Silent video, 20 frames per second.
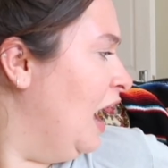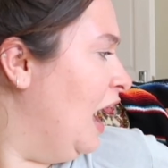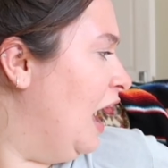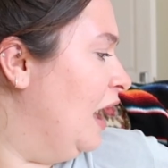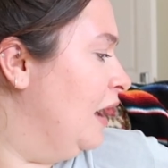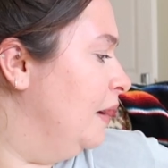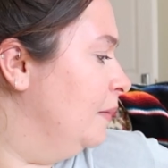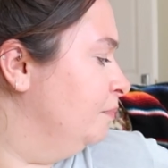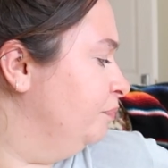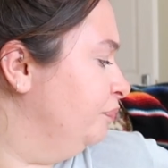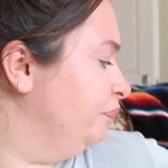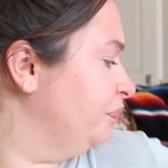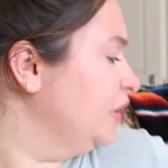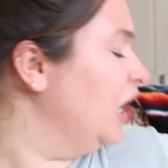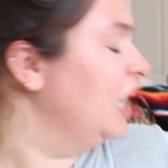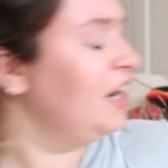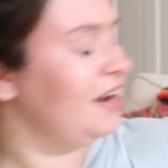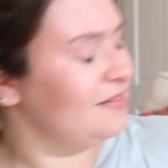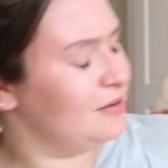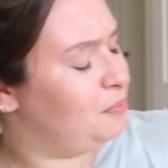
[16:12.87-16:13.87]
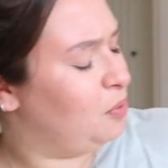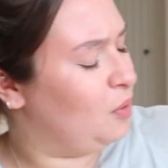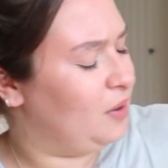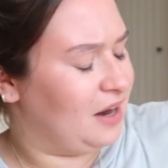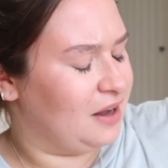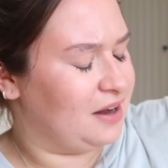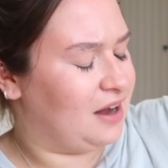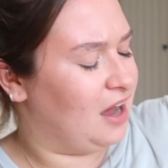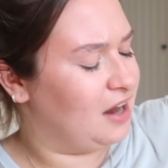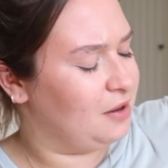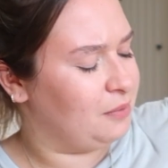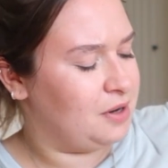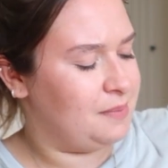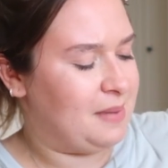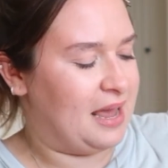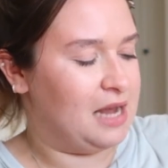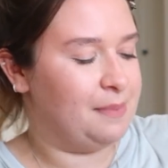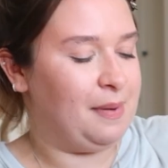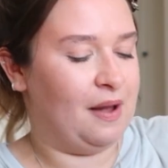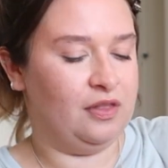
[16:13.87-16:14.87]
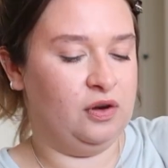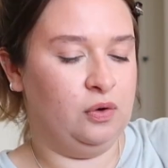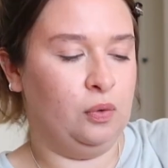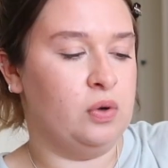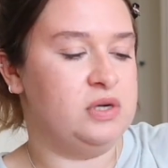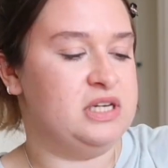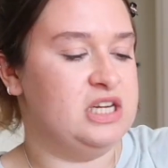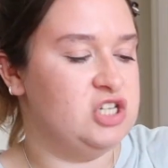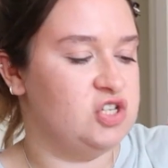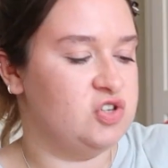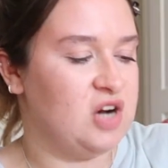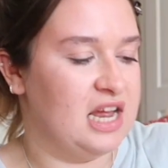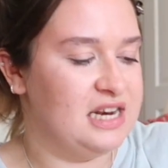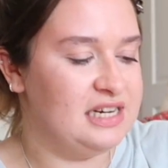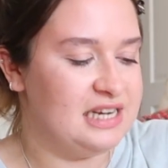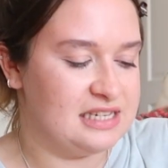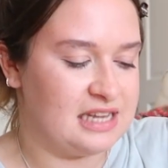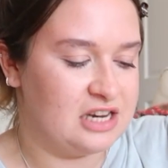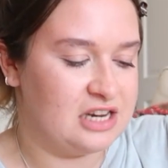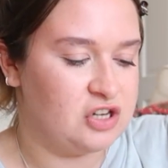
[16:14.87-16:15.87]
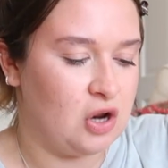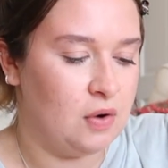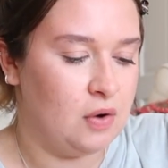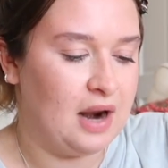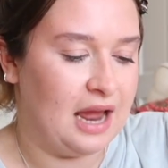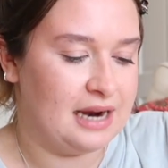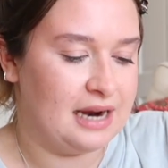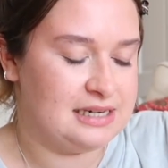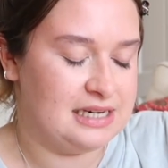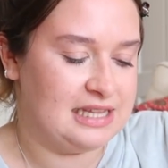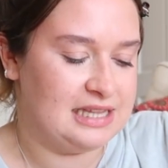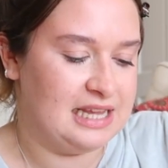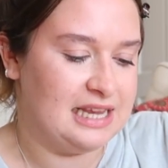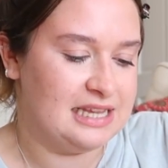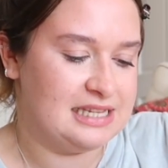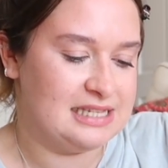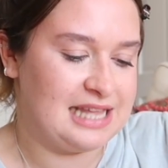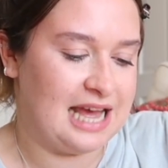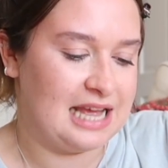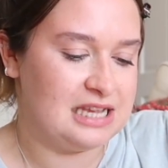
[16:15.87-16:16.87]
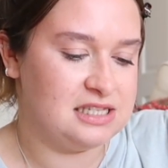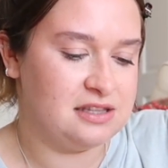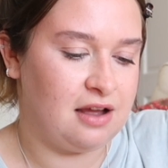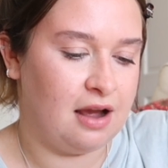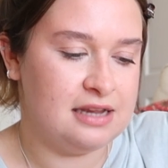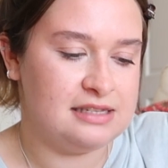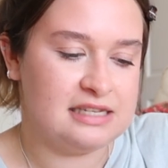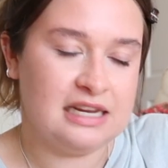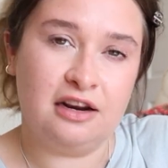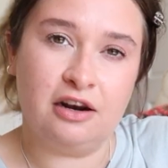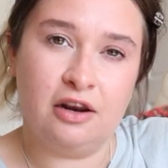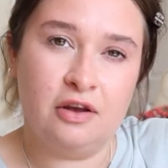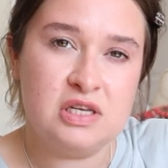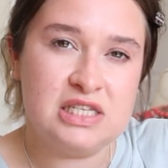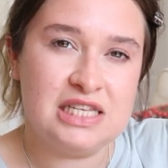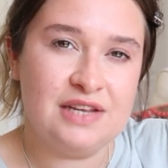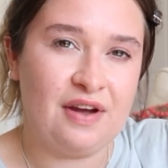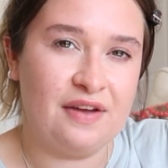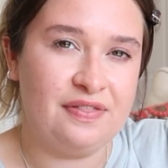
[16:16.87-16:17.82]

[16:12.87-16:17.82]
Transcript: Another point I kind of want to make about the noughties trend is I don't actually think it's that size inclusive.